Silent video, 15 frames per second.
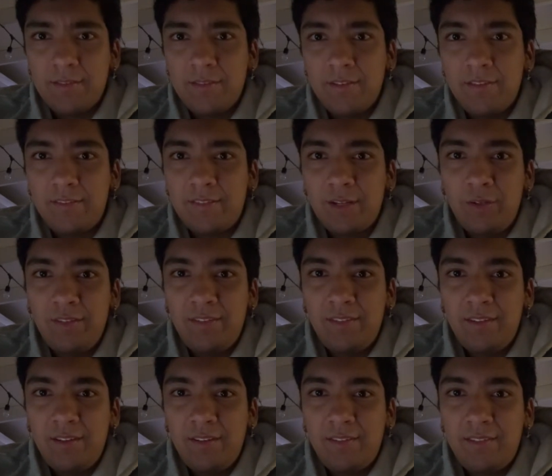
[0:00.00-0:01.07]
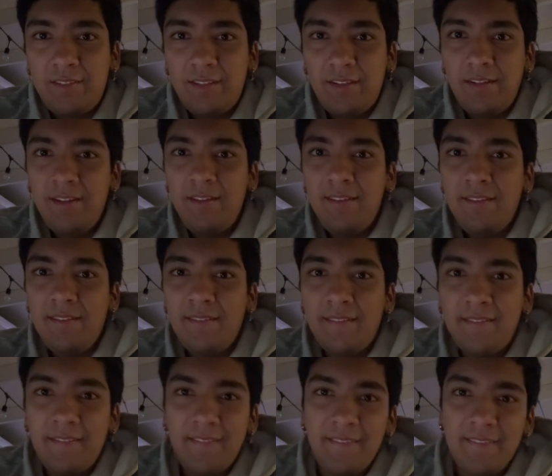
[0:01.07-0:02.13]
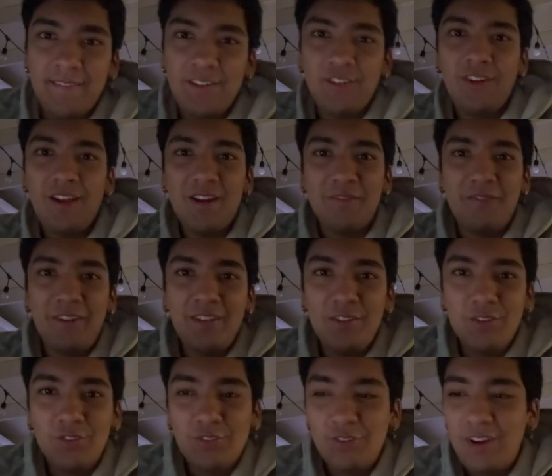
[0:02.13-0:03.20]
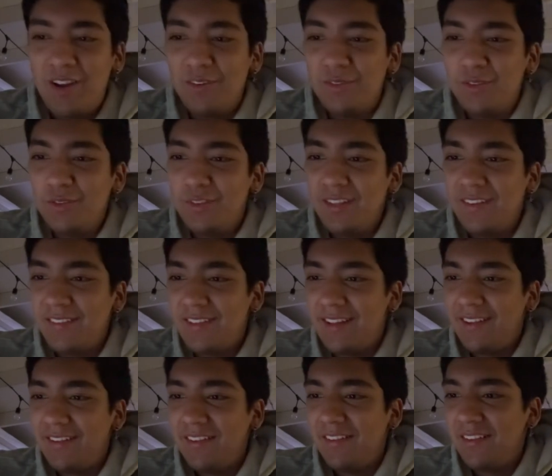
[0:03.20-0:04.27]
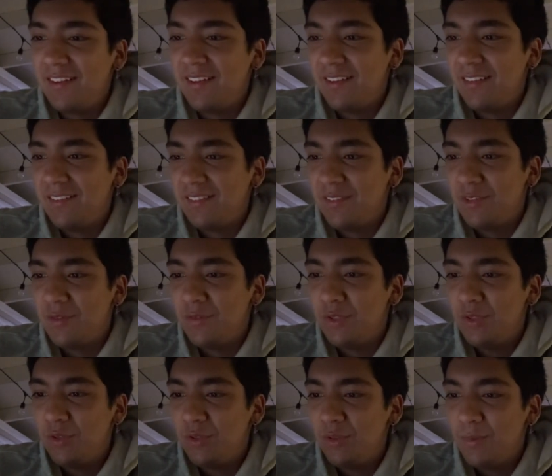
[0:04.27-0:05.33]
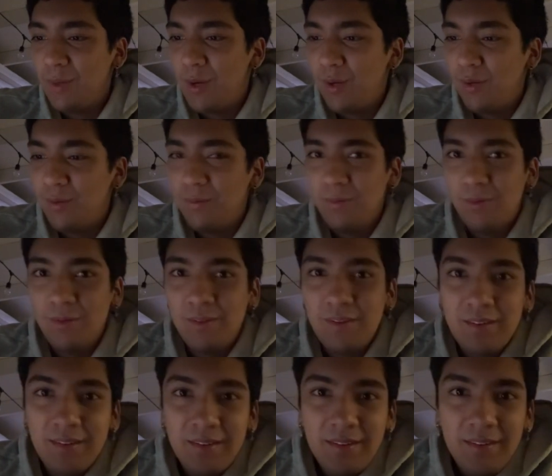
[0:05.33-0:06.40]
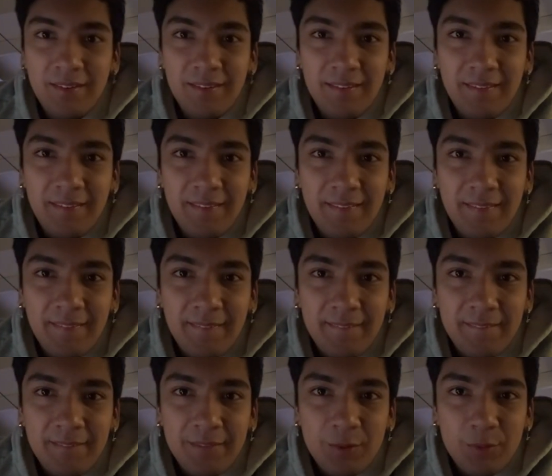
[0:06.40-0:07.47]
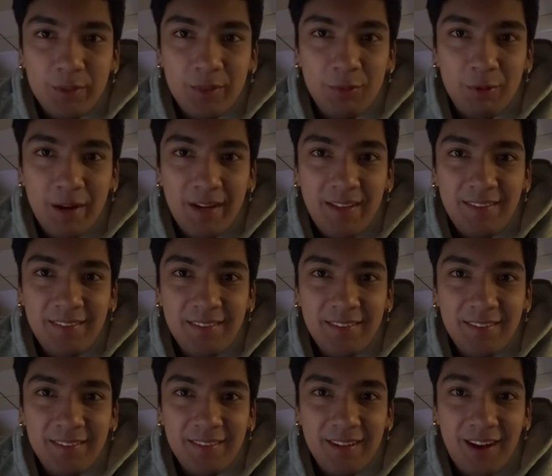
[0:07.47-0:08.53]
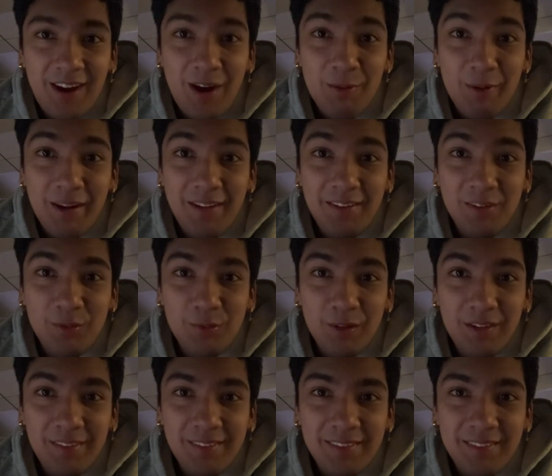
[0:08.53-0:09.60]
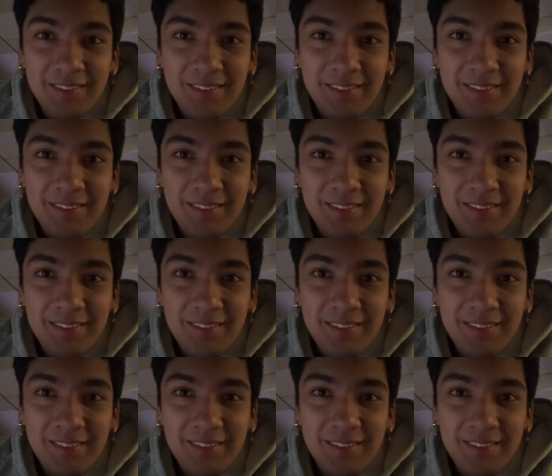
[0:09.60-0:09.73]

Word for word: This 30 ceiling. There's a lot of videos on how to do things like this, guys, on YouTube, all over. Read Reddit. Ah, oh, Reddit is worse?